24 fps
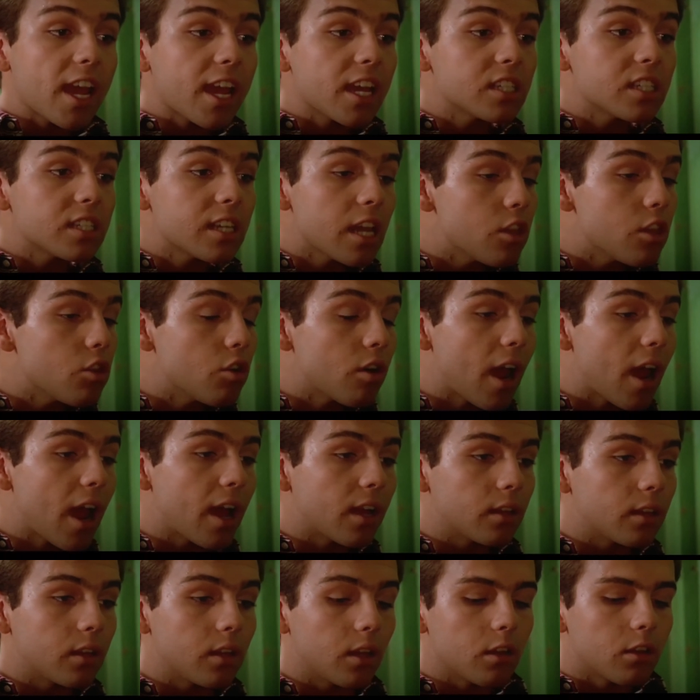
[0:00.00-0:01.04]
After this
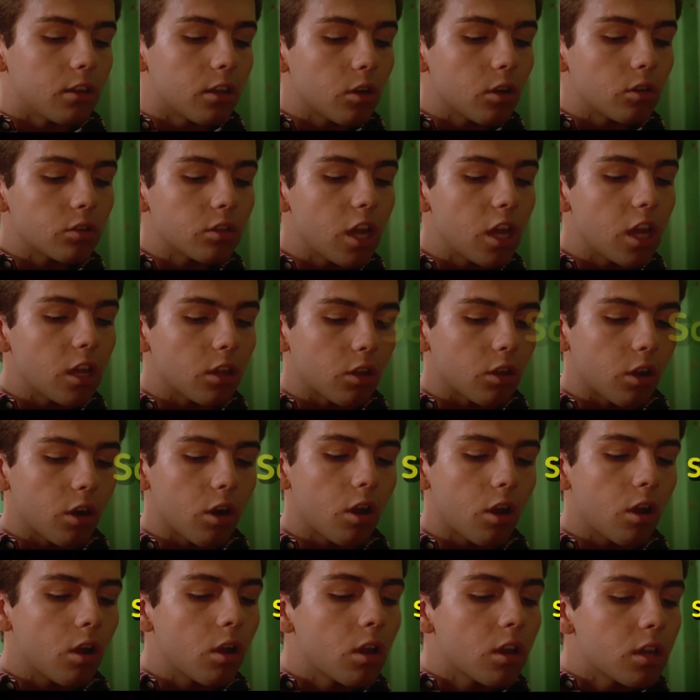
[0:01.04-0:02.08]
there is scene shift
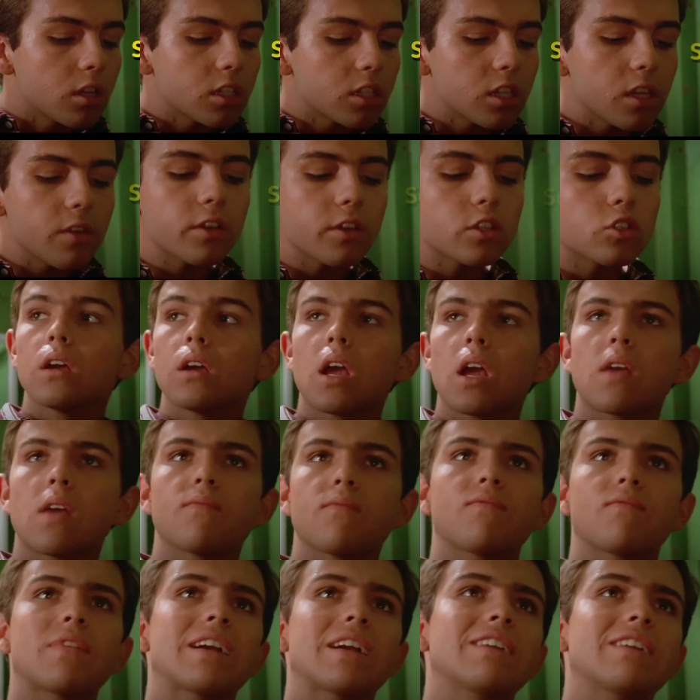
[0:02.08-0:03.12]
on
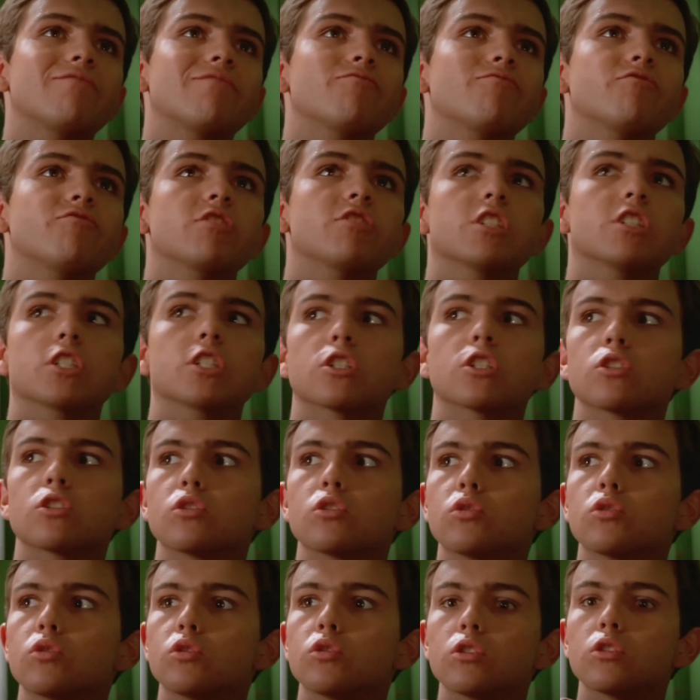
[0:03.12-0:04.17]
Sandro, the main
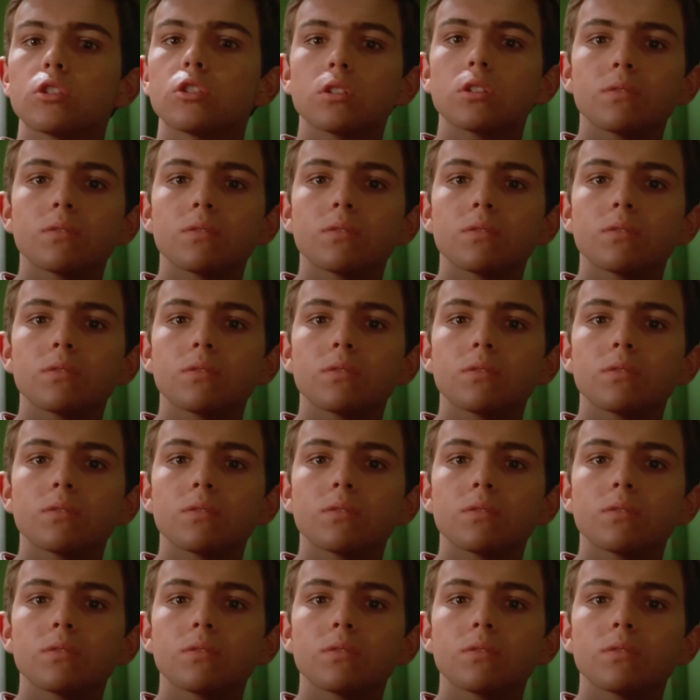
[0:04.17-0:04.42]
character of the